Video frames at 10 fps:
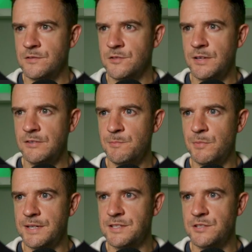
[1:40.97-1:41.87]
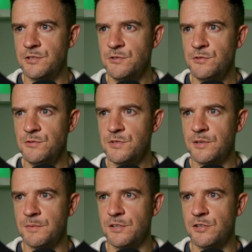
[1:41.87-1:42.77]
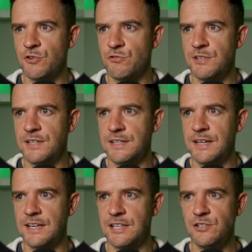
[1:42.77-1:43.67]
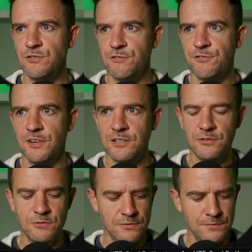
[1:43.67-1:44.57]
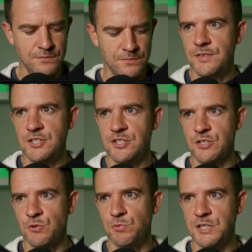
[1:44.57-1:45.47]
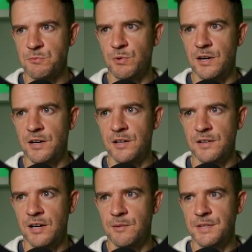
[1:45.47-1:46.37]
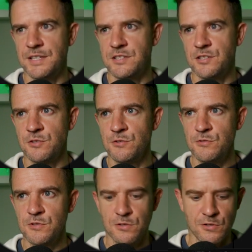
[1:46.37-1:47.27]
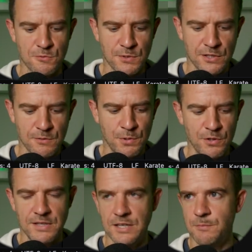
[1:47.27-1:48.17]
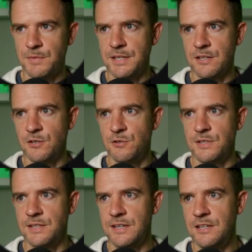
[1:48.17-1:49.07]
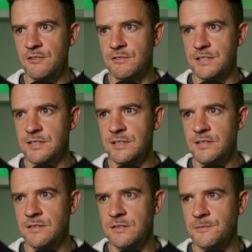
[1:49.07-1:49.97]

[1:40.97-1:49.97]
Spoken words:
So here in my to-dos, I'm going to create a new file. Let's just call this one update to-dos because we're going to put the update code in here instead.